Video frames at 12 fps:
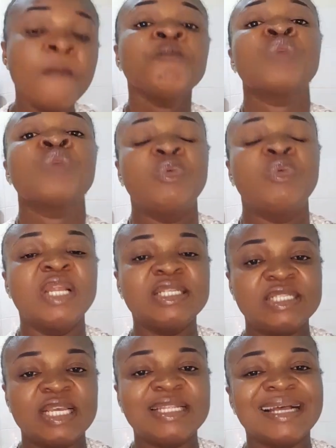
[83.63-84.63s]
And we now say
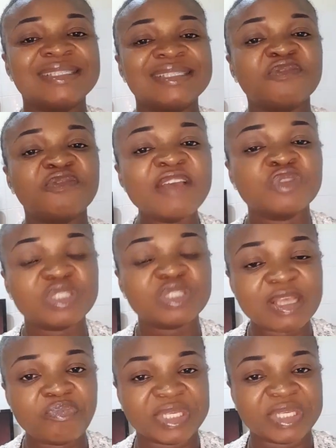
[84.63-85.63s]
that 5 to
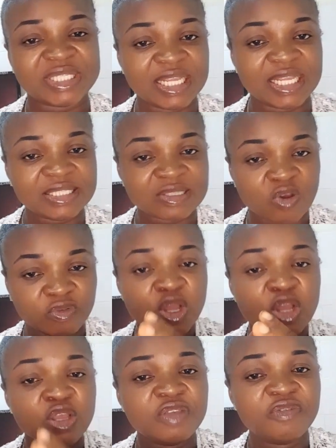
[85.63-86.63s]
10% of
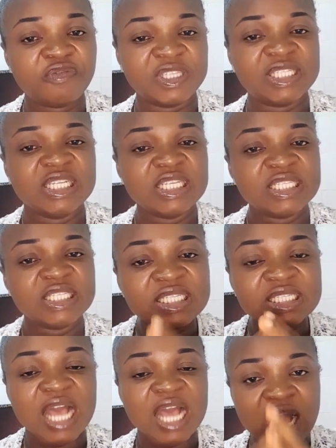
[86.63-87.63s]
infertilities
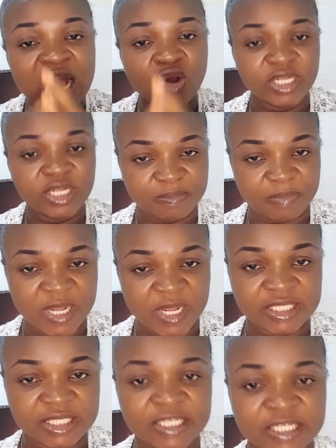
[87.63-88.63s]
are unexplained.
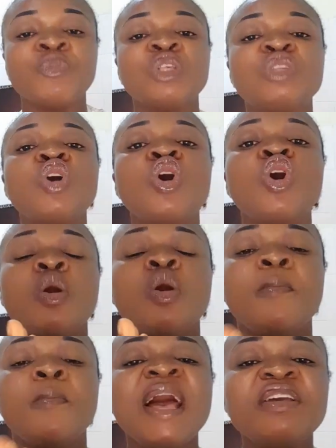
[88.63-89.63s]
So,
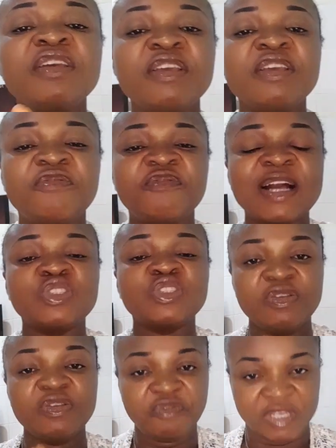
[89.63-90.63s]
male factor
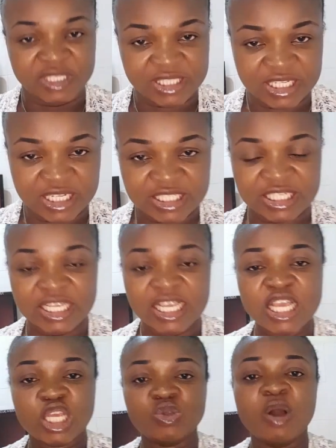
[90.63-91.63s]
infertility
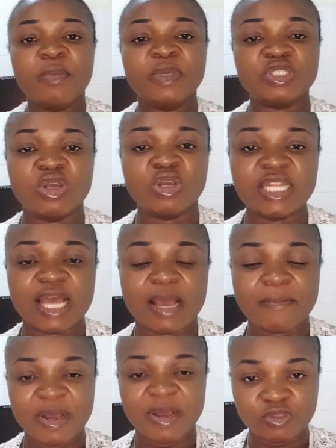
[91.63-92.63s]
is what we'll be talking
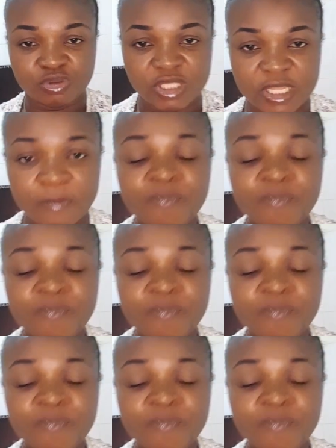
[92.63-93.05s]
about today.